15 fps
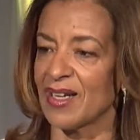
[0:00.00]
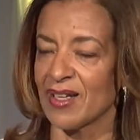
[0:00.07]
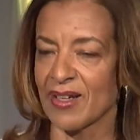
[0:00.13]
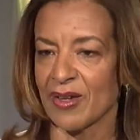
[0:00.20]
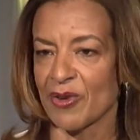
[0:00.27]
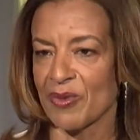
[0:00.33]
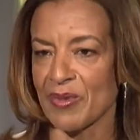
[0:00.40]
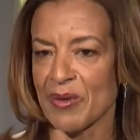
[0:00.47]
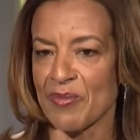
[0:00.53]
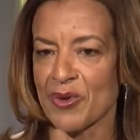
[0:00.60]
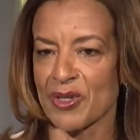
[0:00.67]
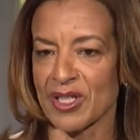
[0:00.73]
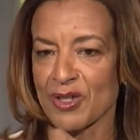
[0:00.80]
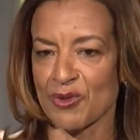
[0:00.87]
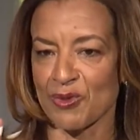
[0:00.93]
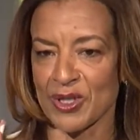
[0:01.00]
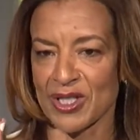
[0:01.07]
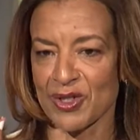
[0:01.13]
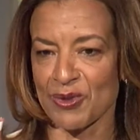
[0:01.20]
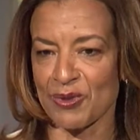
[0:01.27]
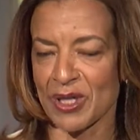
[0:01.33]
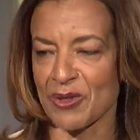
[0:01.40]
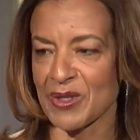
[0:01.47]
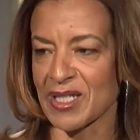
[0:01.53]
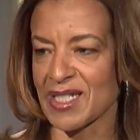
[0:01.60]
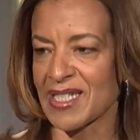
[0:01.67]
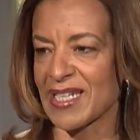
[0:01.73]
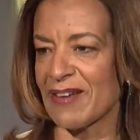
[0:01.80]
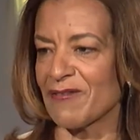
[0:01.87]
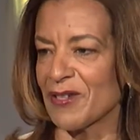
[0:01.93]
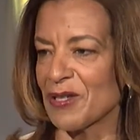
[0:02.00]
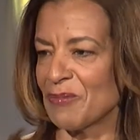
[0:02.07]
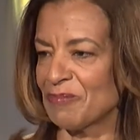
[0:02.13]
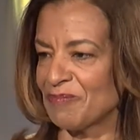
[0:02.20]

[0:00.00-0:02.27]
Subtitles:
Remember, that was in 2007,